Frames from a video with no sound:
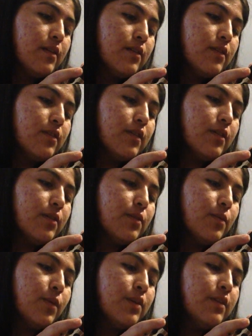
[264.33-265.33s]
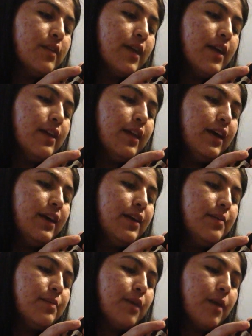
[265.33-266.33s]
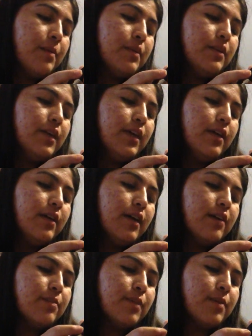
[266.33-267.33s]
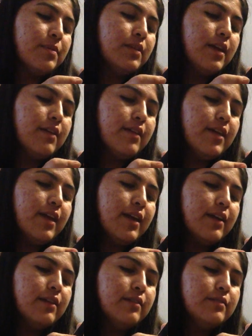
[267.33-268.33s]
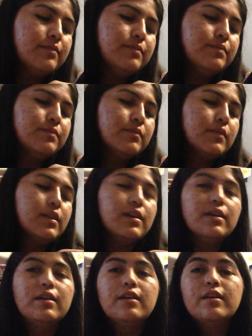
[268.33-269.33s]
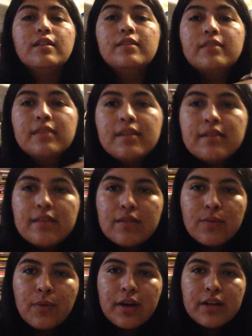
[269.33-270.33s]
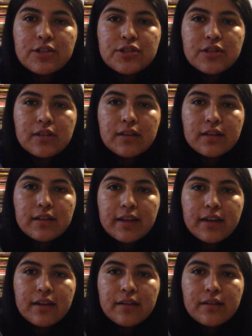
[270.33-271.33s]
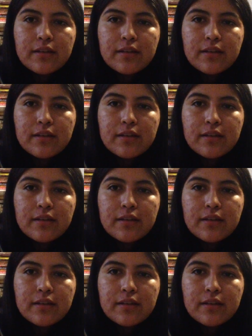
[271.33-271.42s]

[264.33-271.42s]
So, once I align it properly as I can, this is what it should look like.